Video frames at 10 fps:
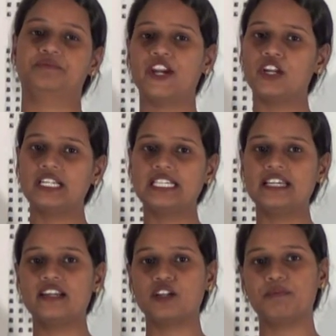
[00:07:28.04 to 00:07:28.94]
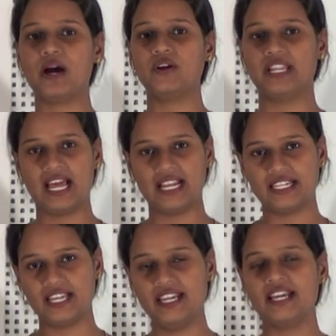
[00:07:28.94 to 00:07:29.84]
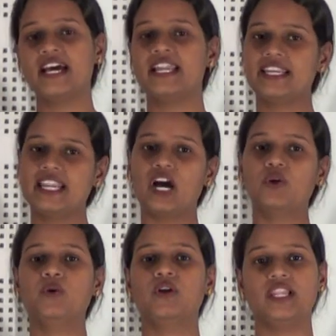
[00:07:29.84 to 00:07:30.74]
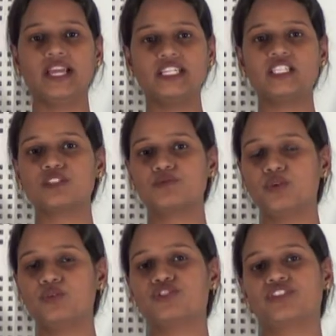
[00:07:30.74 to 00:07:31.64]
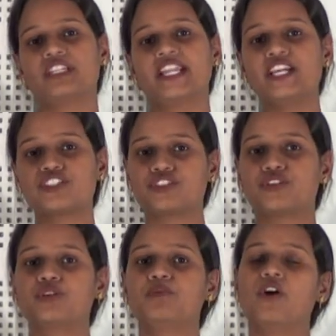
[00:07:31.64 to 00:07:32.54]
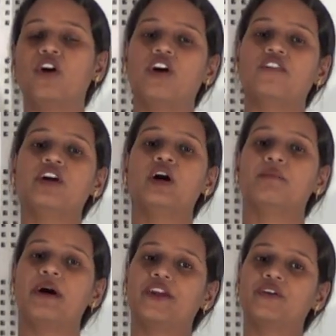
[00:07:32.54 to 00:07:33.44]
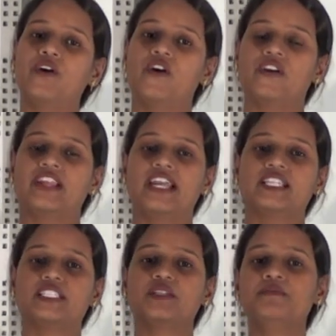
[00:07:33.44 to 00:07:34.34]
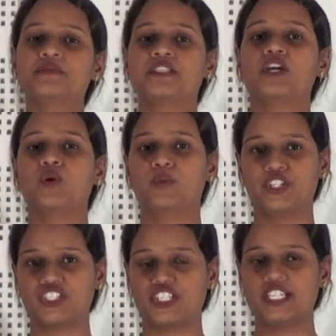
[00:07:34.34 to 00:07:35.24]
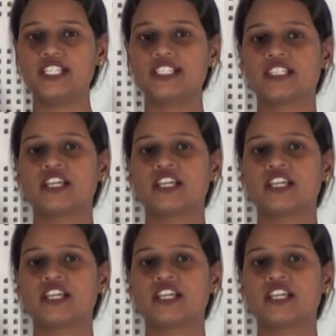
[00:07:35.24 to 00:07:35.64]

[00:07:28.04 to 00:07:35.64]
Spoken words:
Are you all clear about algae? Now let us move to the next group of microorganisms, which is